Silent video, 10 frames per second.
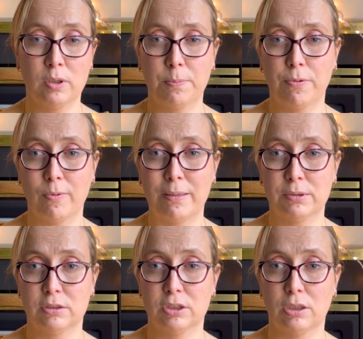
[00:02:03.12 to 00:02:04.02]
the
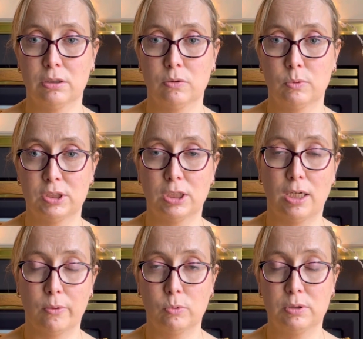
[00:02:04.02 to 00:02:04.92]
parameters under which
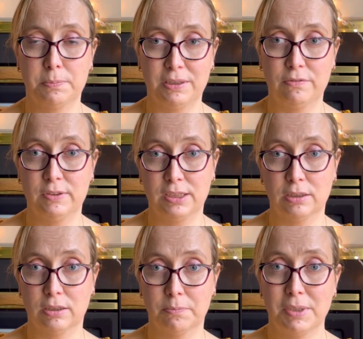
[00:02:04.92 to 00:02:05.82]
I would be
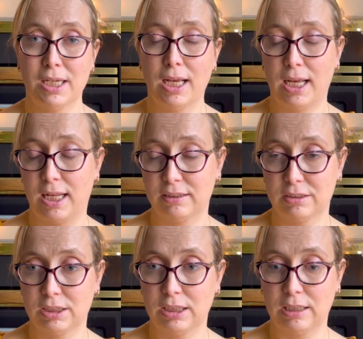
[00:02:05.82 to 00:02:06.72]
vegan and
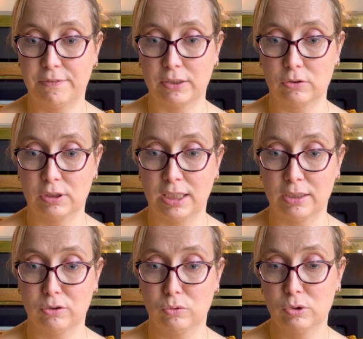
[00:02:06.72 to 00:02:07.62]
see if I could
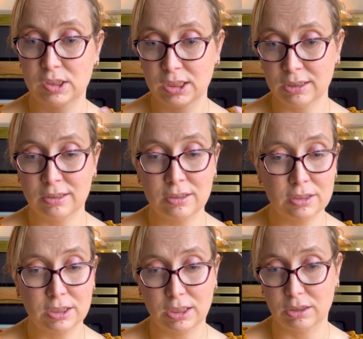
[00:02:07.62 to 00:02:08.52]
get new
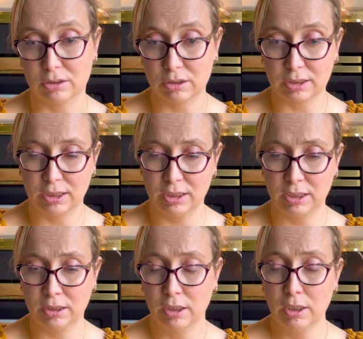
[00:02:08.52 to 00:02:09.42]
skills in
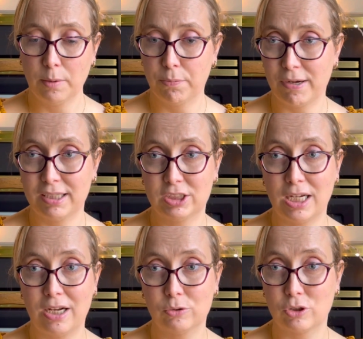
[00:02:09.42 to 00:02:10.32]
cooking, branch
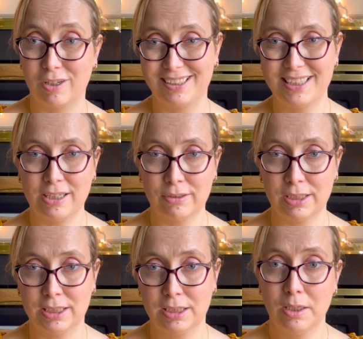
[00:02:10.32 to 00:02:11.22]
out
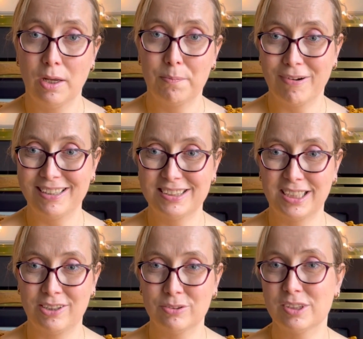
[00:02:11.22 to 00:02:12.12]
culinarily, branch
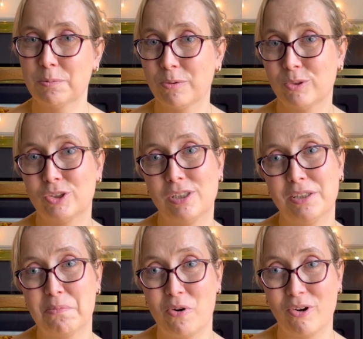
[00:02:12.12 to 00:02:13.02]
out spiritually
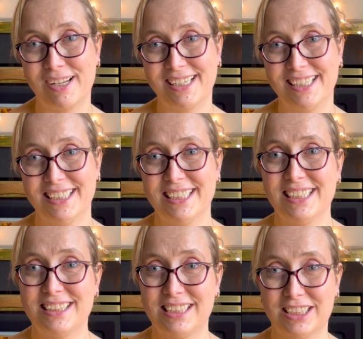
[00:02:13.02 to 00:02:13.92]
and morally,
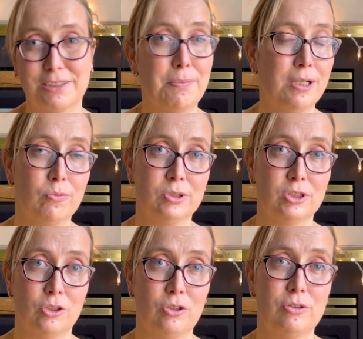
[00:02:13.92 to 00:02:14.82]
test my
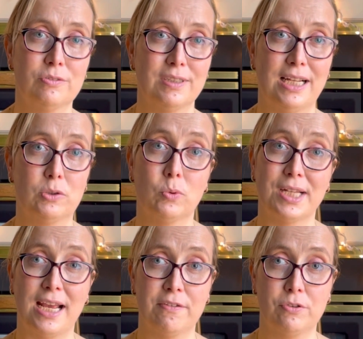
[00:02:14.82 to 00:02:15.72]
resolve and what
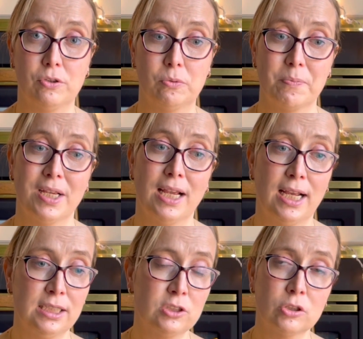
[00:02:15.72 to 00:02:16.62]
have you. And
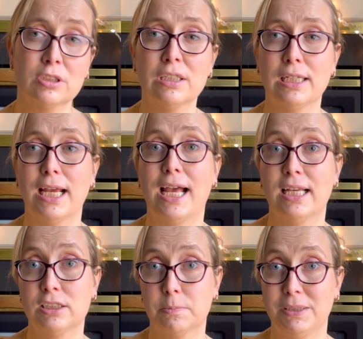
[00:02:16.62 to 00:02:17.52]
it certainly
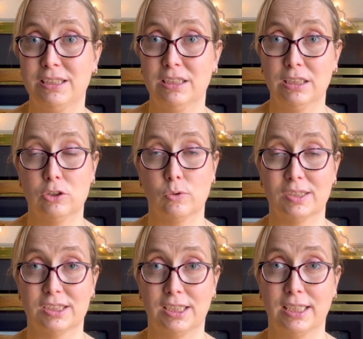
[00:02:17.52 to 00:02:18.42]
has been an
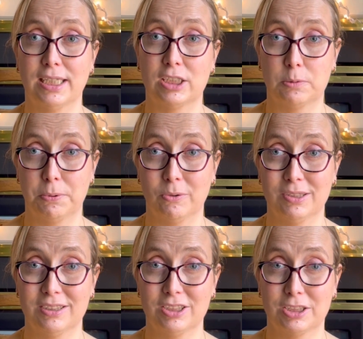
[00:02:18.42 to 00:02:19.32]
interesting
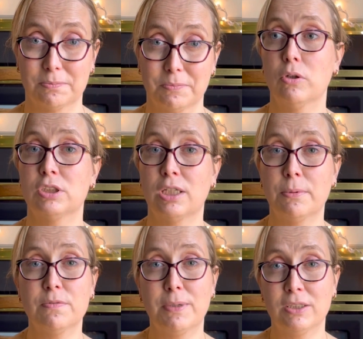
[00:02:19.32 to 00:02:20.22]
experience. Some
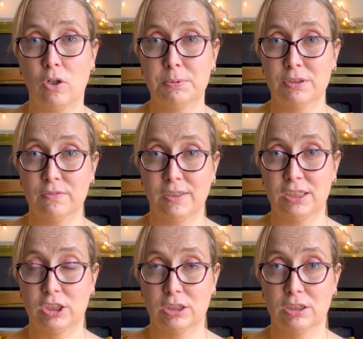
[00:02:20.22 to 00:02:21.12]
of my
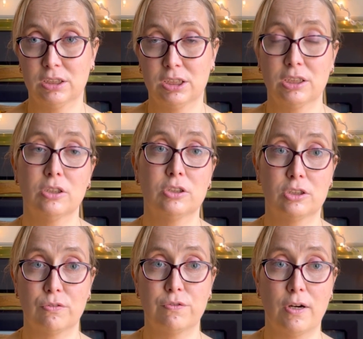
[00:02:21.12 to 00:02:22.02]
observations
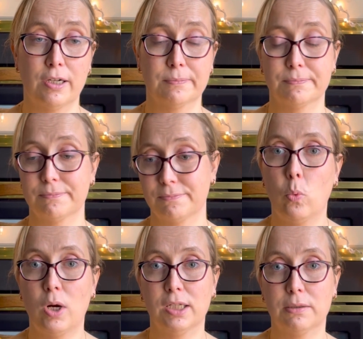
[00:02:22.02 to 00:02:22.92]
so far.
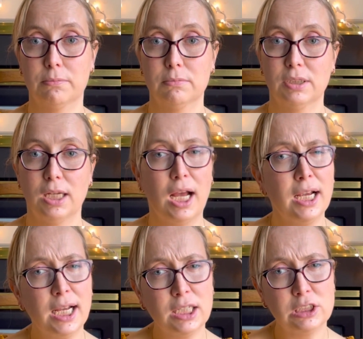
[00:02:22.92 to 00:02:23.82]
1, I
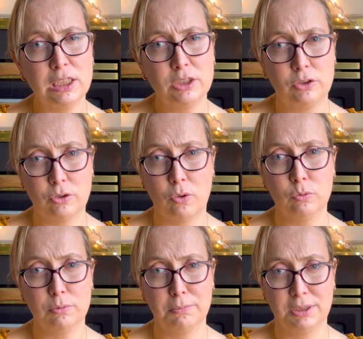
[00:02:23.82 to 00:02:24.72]
actually
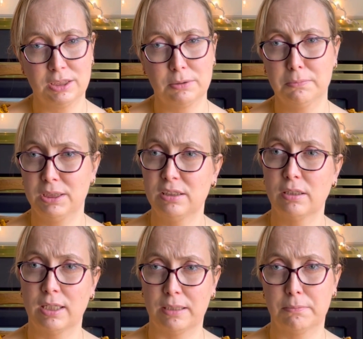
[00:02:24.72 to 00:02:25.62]
don't miss meat
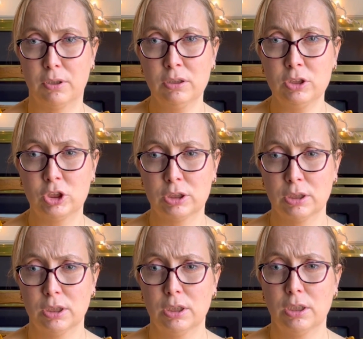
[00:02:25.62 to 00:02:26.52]
that much.
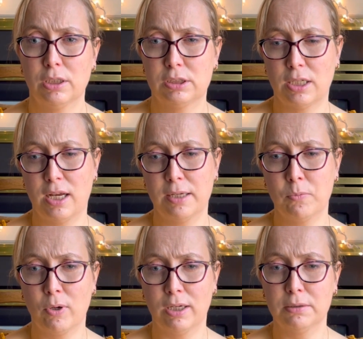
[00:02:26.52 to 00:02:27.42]
The time
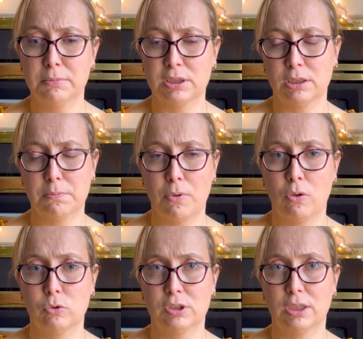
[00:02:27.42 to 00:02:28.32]
where I miss it
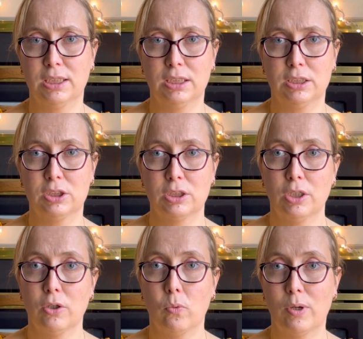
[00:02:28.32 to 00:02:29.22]
most is
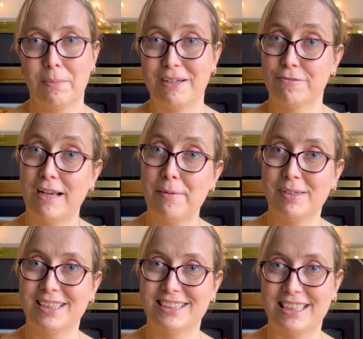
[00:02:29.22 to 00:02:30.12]
when my
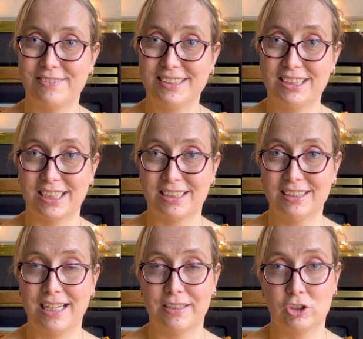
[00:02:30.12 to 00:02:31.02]
family is having chicken
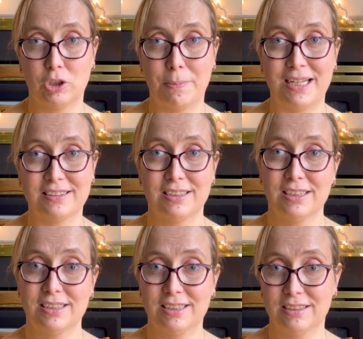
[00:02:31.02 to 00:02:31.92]
at the Shabbat
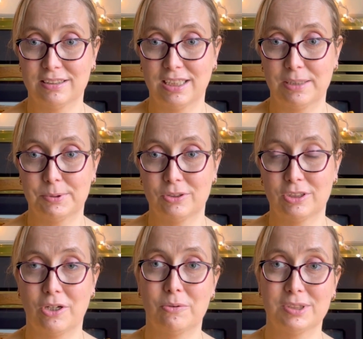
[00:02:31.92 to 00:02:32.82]
dinner table.
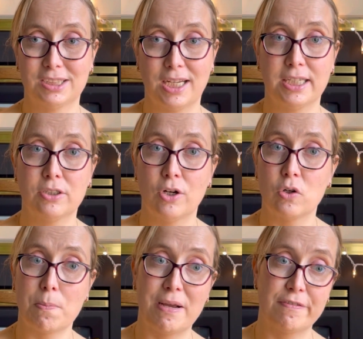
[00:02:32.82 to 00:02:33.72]
So side
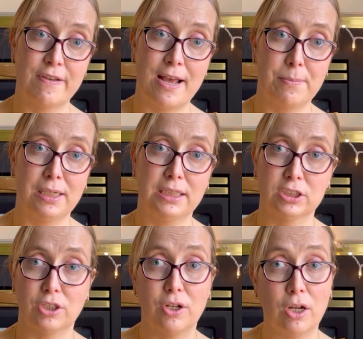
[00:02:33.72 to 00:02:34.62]
note, my family
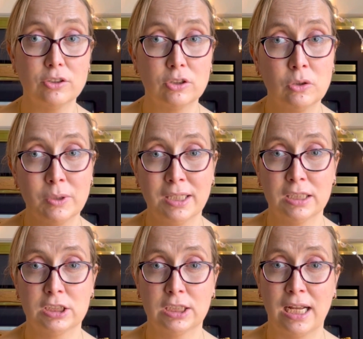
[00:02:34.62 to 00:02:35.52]
is not doing
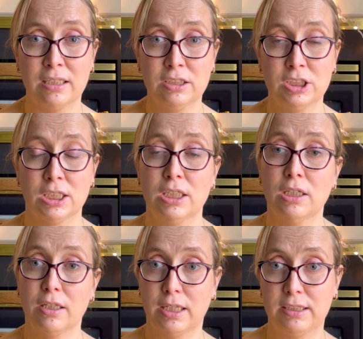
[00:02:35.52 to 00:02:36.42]
this challenge.
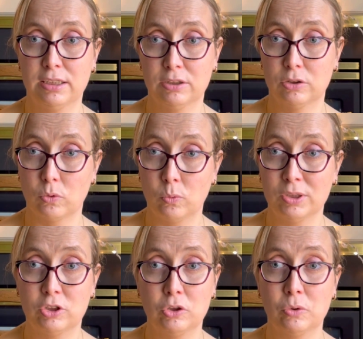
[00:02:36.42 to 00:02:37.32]
They didn't
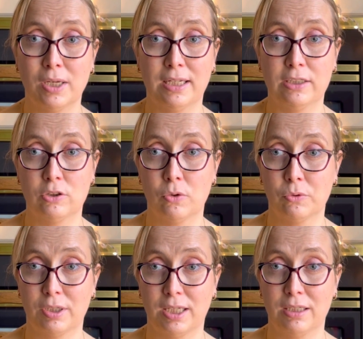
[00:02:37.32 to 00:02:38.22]
want to, and I don't
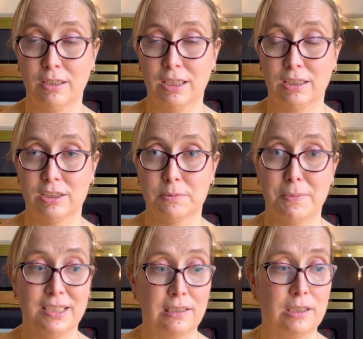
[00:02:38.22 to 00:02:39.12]
think it is
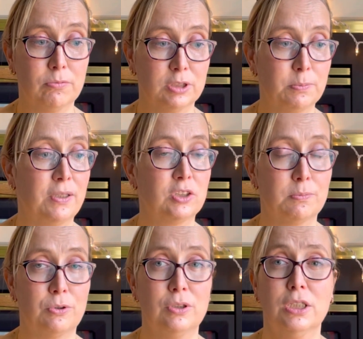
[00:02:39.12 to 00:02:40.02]
medically
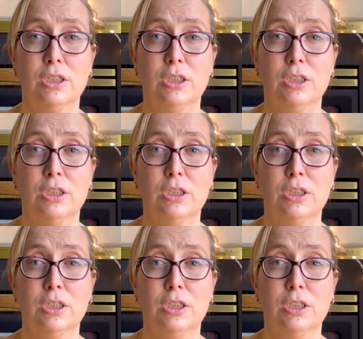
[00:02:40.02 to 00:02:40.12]
responsible